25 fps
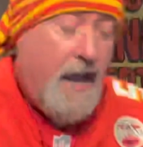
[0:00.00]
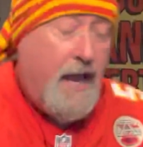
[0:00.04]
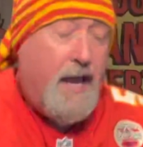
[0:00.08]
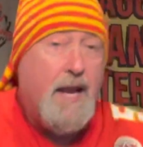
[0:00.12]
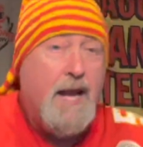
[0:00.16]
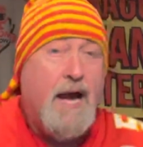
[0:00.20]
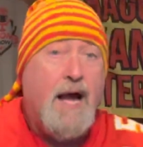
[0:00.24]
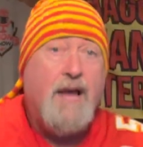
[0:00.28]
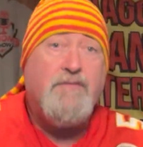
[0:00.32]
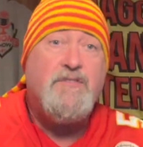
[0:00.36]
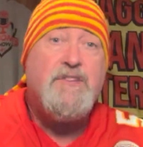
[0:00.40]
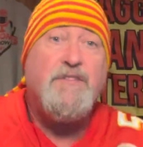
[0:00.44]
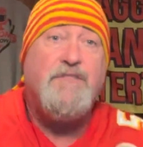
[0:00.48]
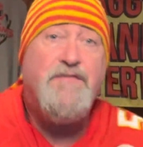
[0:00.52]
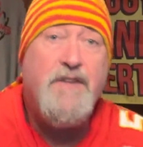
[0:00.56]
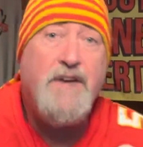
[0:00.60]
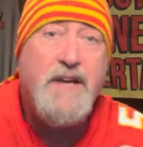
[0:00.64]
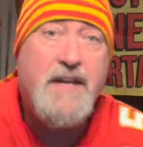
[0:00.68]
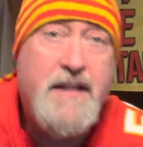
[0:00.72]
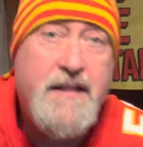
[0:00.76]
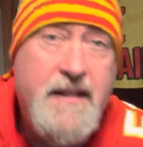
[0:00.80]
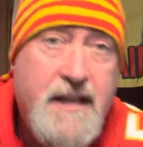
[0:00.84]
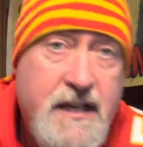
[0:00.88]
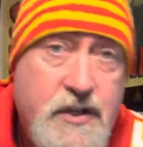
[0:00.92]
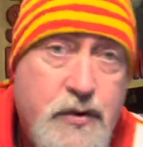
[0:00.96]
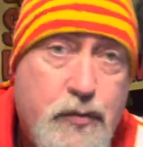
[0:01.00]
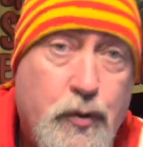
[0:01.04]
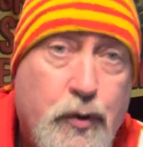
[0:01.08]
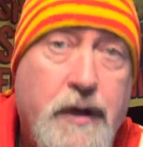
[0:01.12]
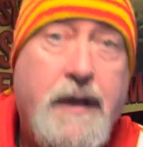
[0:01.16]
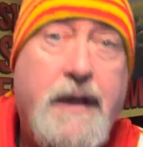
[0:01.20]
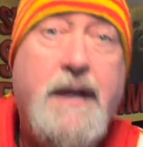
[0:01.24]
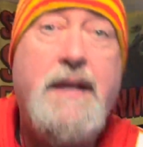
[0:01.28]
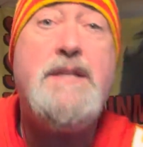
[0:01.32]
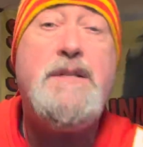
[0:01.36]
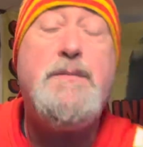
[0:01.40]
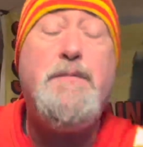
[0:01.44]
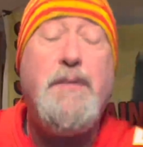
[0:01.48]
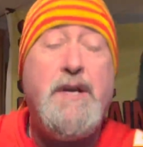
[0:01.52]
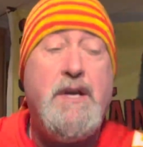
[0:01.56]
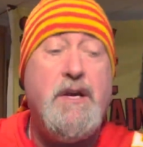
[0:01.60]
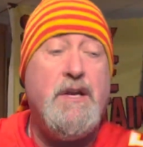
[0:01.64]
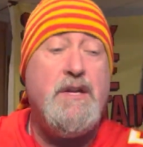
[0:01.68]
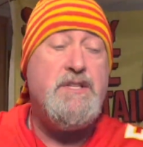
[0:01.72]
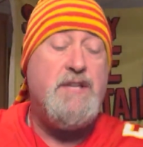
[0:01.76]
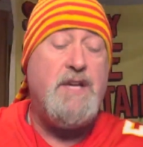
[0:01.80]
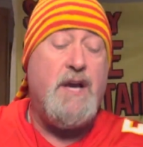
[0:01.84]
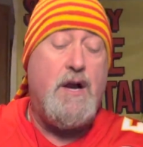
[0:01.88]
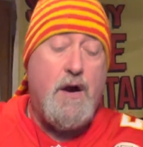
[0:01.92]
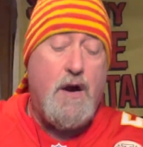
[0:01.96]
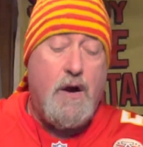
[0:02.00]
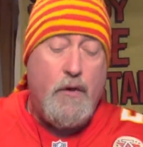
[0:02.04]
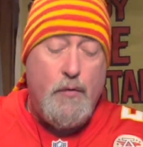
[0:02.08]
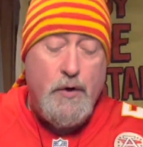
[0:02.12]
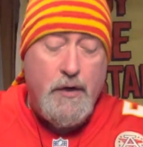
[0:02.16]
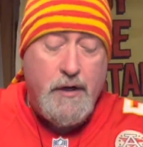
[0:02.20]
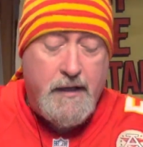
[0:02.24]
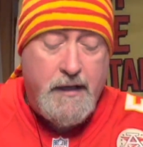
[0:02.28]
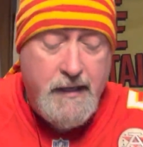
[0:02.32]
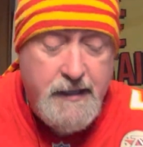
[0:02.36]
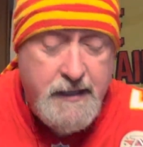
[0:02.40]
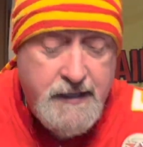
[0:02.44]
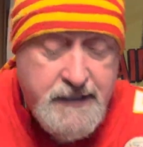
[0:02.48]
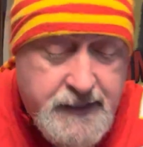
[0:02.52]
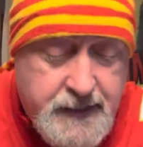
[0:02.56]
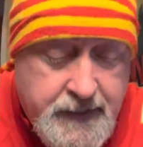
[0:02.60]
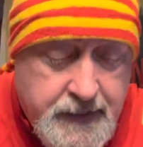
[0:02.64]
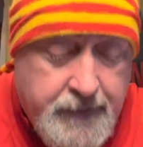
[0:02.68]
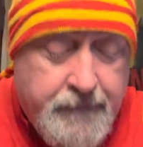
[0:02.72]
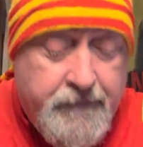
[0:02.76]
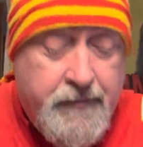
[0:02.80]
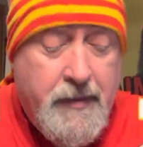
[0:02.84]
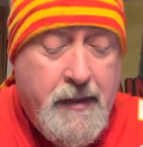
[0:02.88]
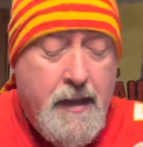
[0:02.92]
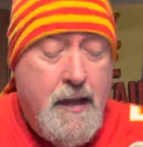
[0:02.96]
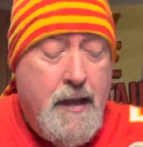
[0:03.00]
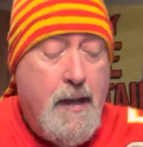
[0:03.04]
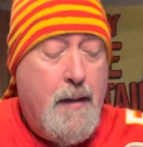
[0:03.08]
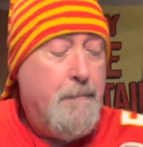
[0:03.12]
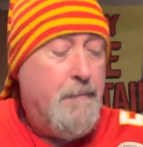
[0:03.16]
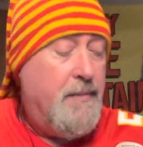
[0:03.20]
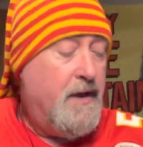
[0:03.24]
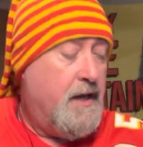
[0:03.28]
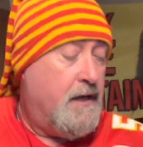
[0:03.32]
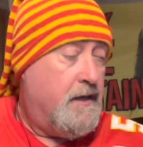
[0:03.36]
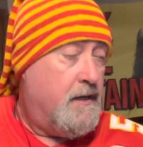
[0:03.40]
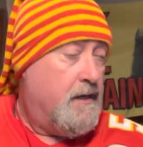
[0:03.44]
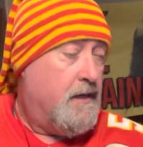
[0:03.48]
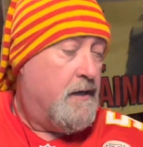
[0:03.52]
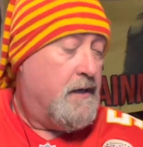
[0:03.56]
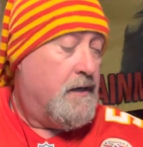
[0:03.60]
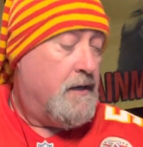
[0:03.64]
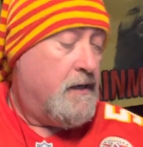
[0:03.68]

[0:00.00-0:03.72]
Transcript: and I've defended these rookies because they are rookies, but